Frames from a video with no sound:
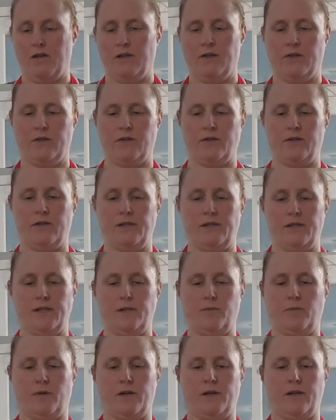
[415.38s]
So this
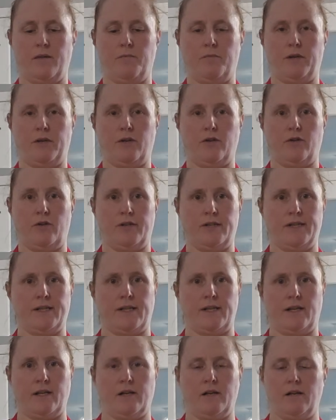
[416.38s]
is what the beater looks
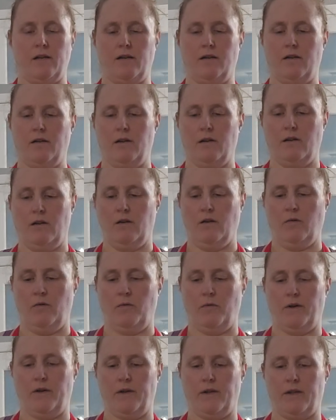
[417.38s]
like
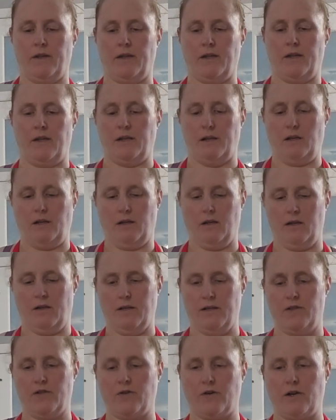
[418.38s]
with the
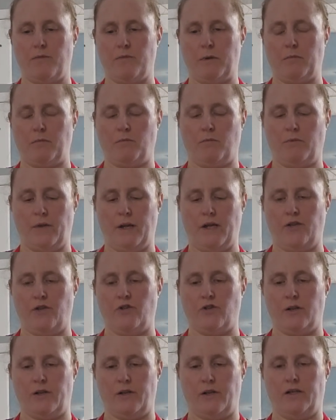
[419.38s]
scraping
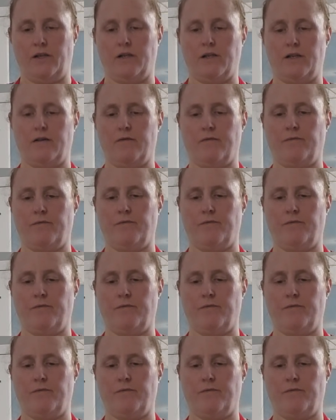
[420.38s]
edge on it.